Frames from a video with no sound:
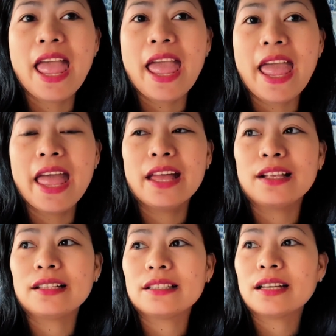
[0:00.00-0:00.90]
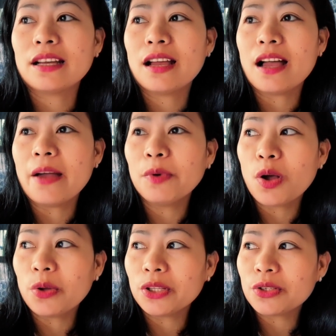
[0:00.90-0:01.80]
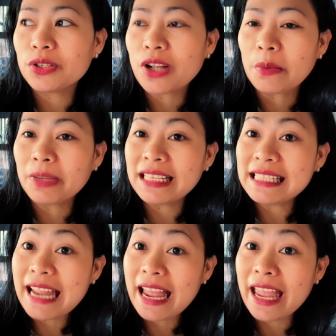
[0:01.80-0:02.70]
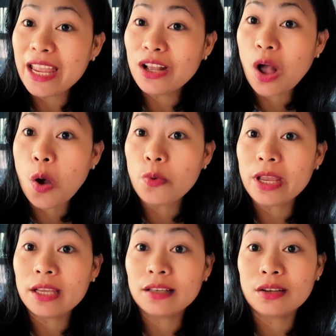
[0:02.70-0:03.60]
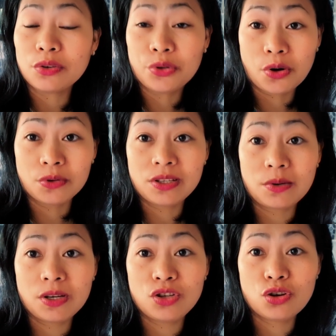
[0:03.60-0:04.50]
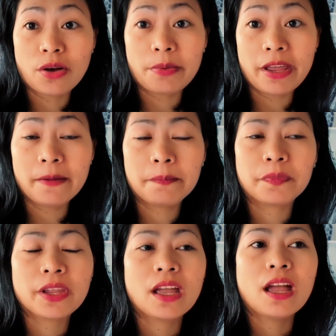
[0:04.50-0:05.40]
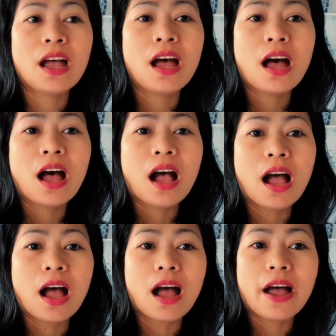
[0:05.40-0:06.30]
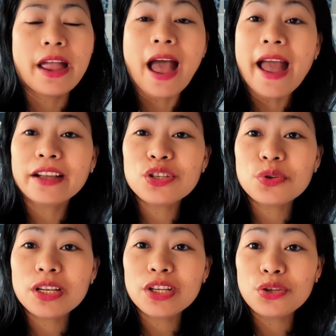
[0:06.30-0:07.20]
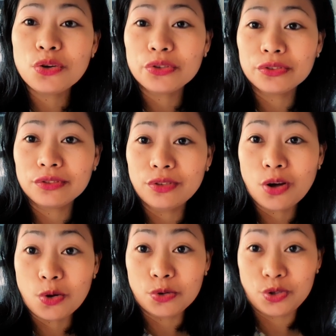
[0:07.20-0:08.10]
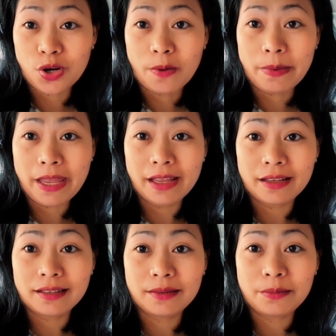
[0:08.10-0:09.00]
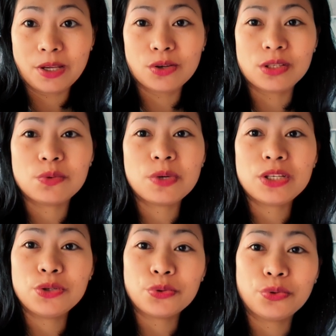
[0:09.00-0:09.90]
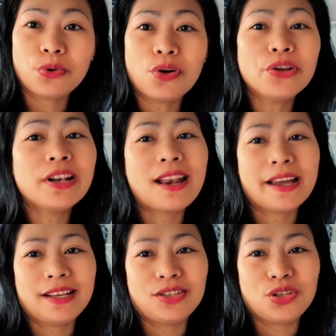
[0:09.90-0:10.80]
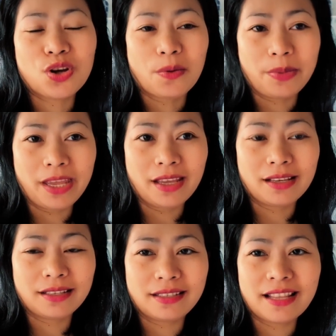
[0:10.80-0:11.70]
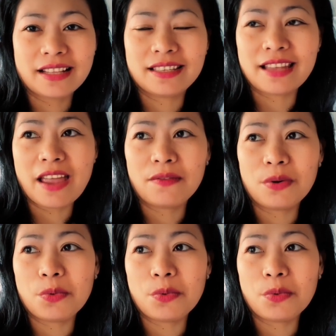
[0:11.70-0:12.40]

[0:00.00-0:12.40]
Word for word: and I'm going to start my day going grocery shopping. I actually don't go shopping because we do online shopping. That's every